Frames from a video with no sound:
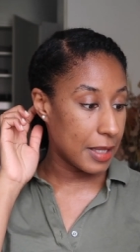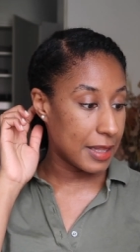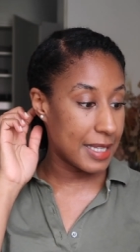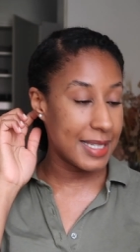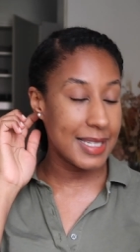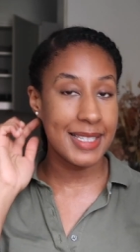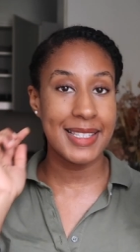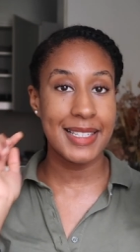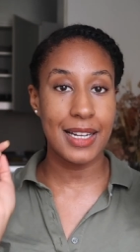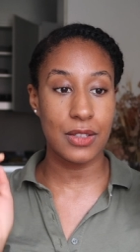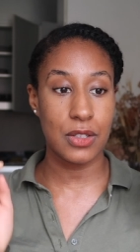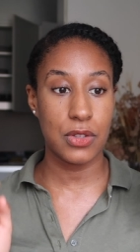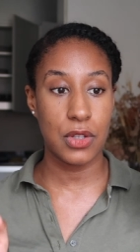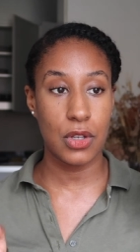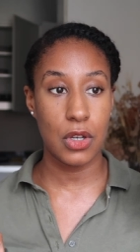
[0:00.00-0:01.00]
This is not
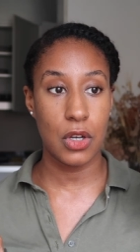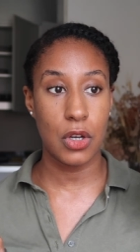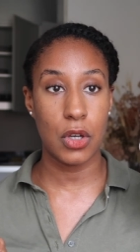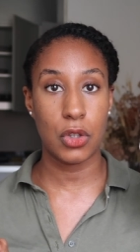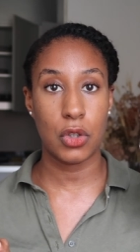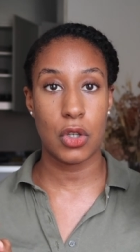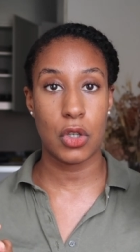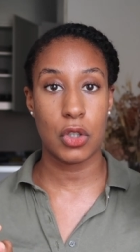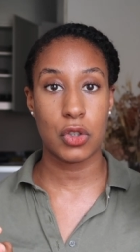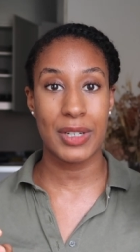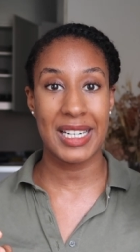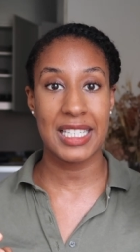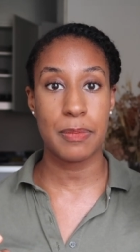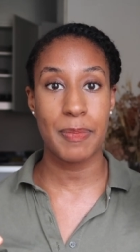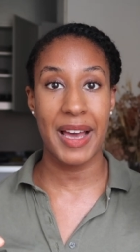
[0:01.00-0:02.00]
the
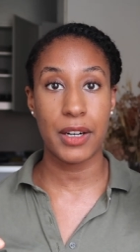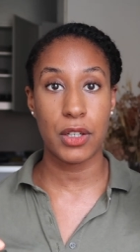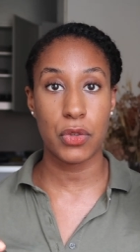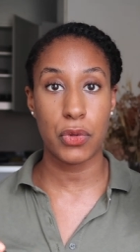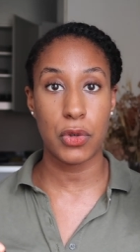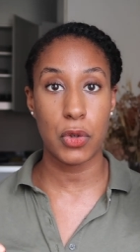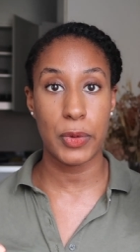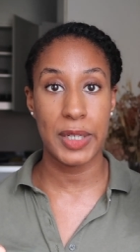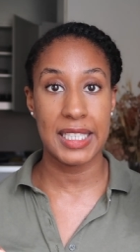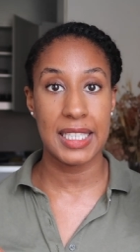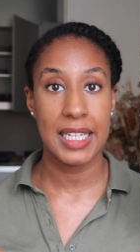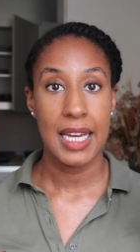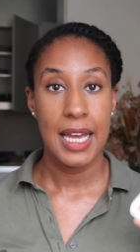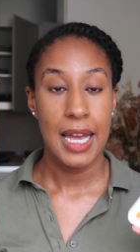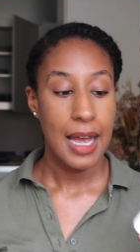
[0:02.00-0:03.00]
transparent fluid.
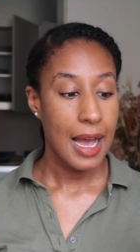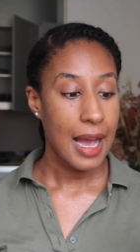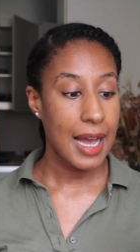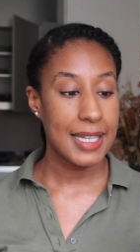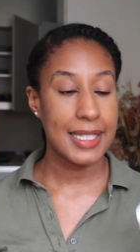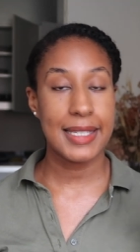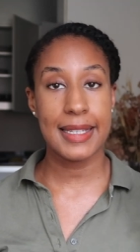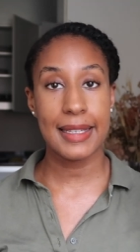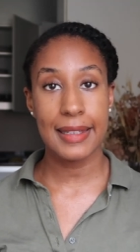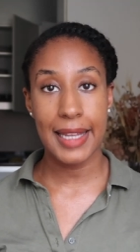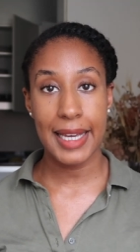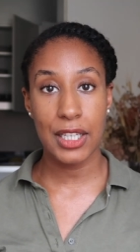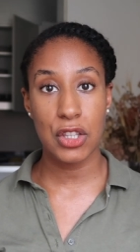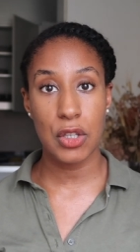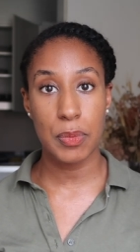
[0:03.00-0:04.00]
I still
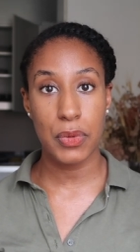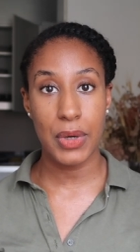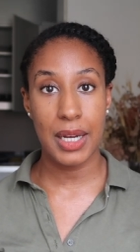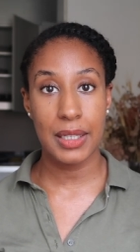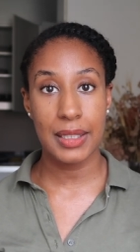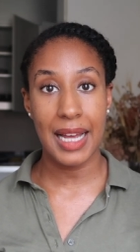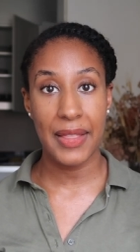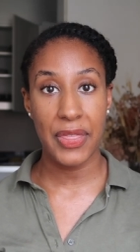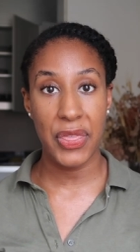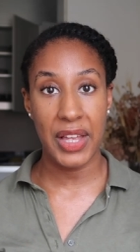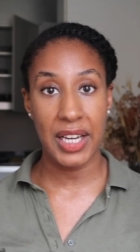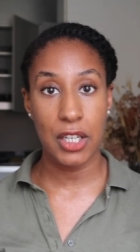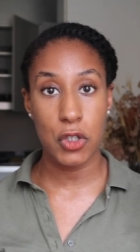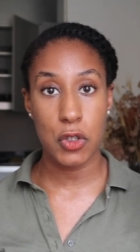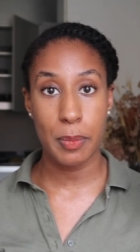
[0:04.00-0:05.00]
like the brand
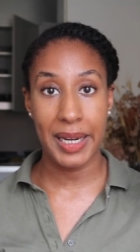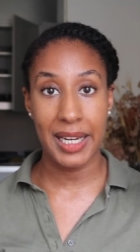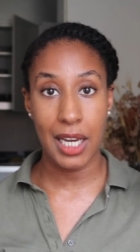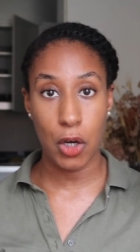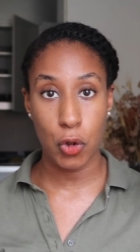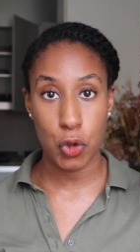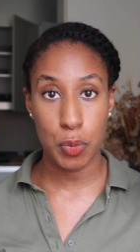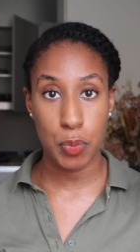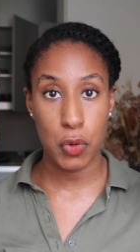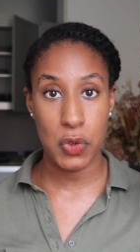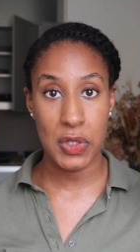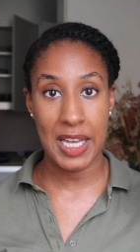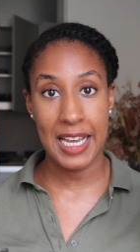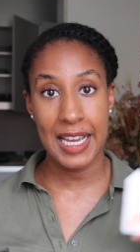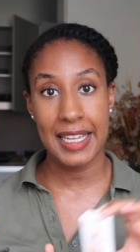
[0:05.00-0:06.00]
Anthelios by La
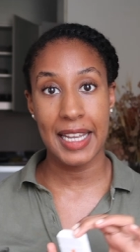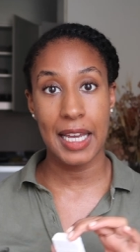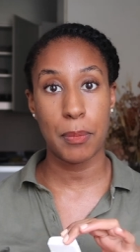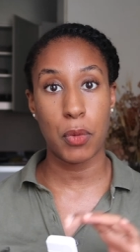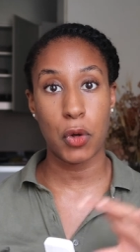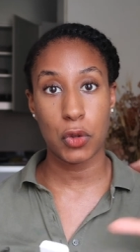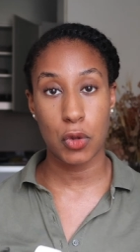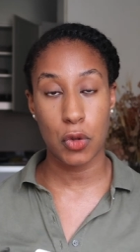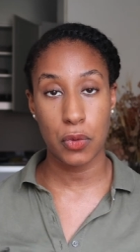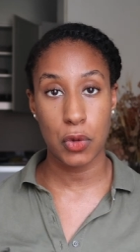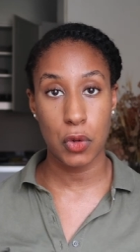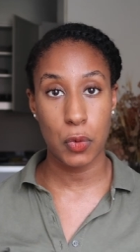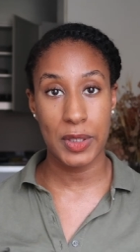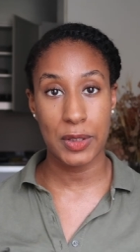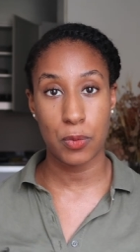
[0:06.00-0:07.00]
Roche-Posay, and I bought the
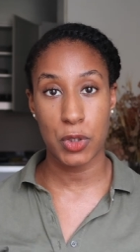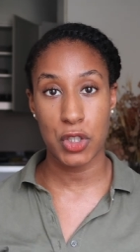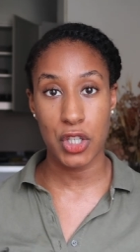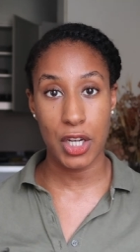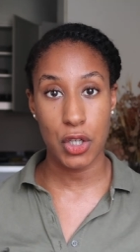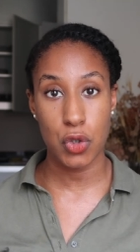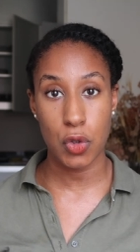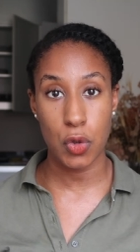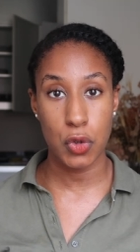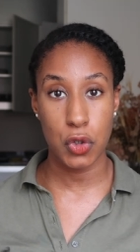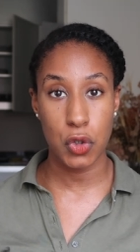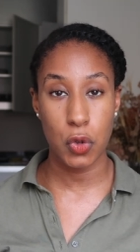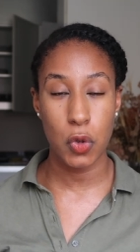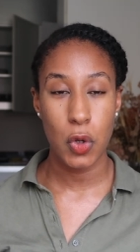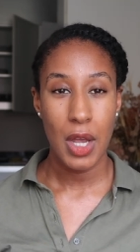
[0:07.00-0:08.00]
fluid which I showed
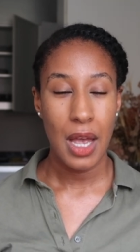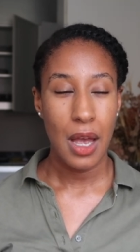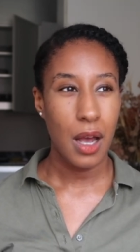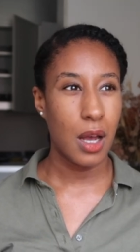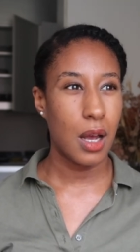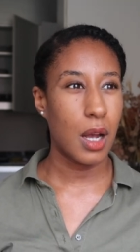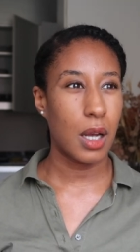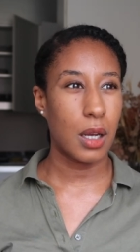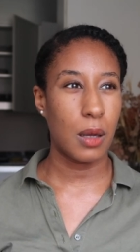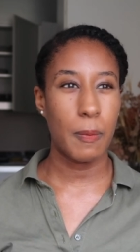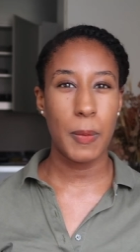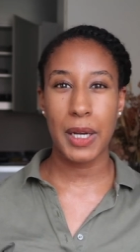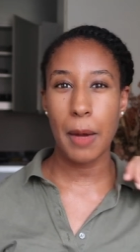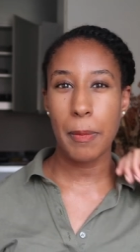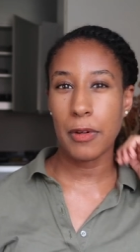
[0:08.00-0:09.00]
you a
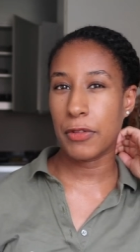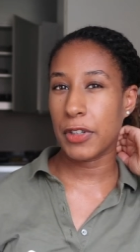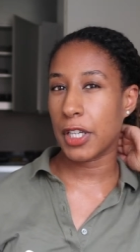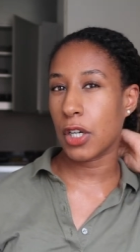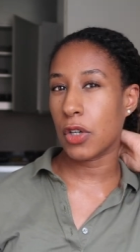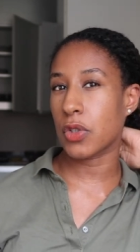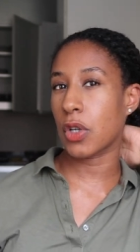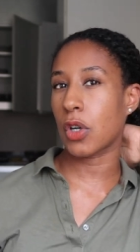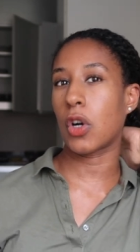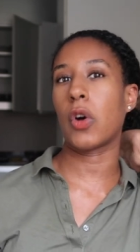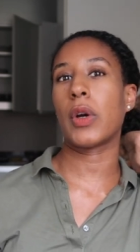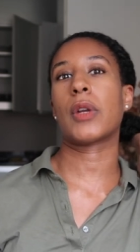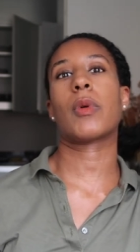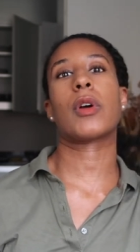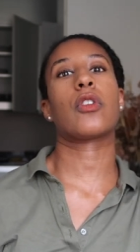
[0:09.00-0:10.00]
couple videos
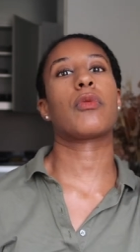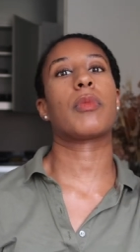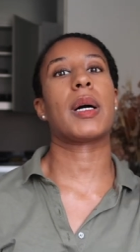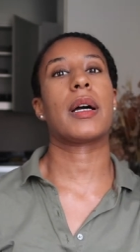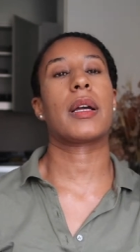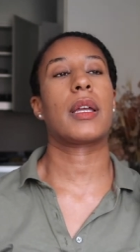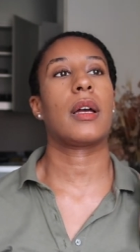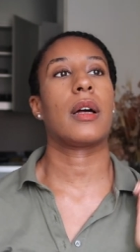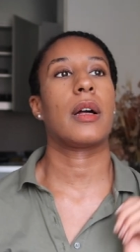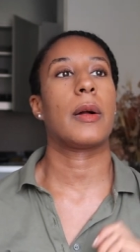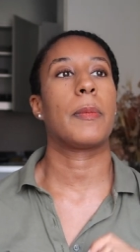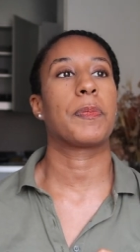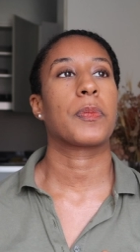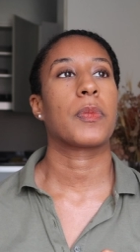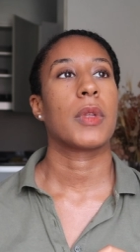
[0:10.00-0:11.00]
ago in one of my,
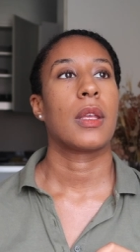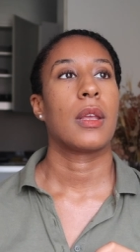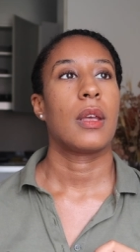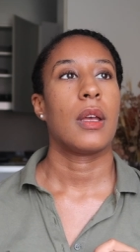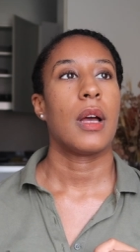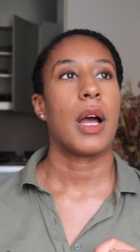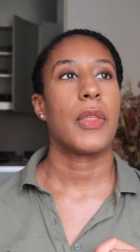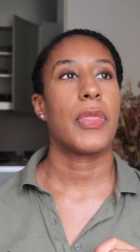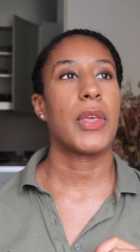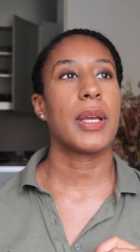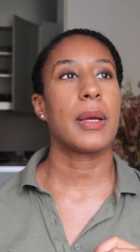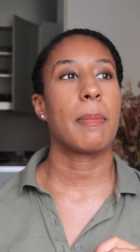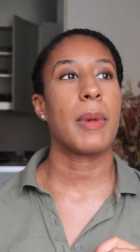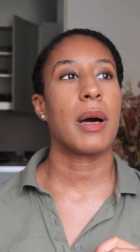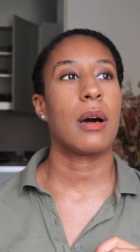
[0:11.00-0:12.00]
I
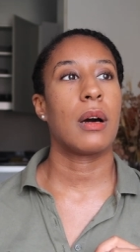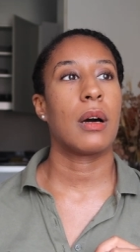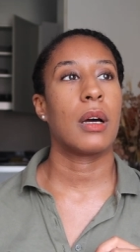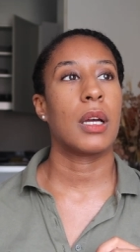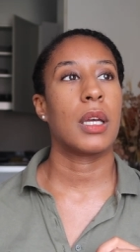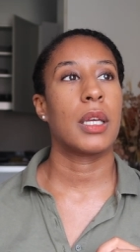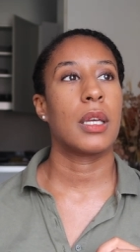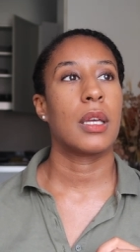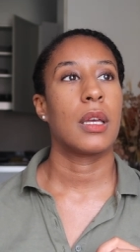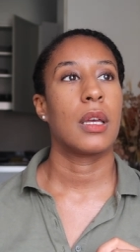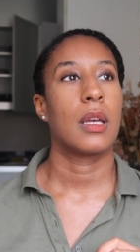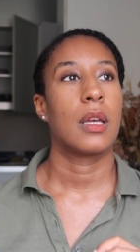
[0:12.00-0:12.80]
think my